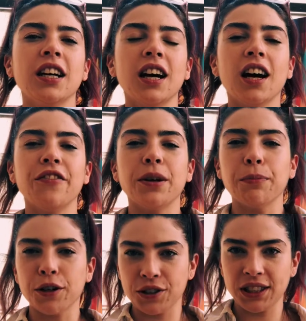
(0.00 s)
of a
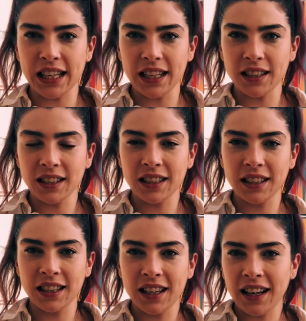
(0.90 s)
person,
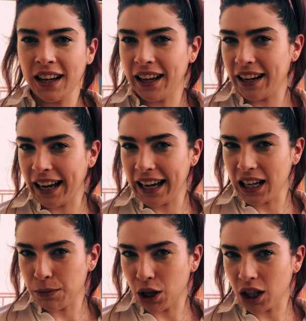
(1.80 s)
an
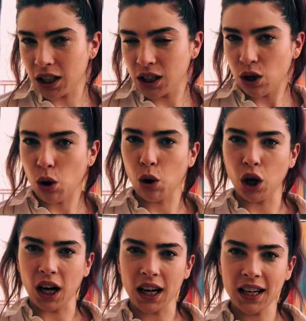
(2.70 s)
animal,
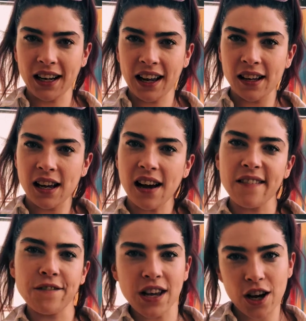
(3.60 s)
or a
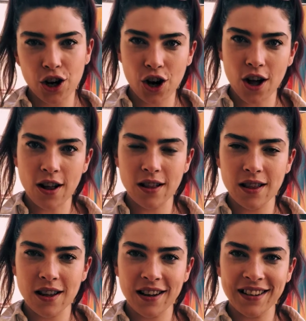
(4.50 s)
vehicle?
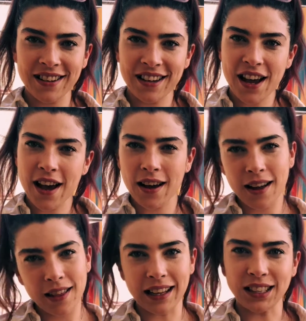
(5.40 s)

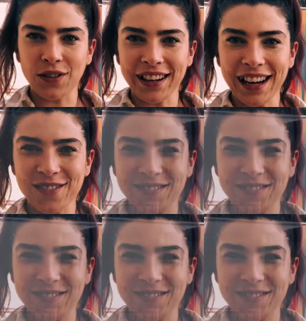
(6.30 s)
Let's find out.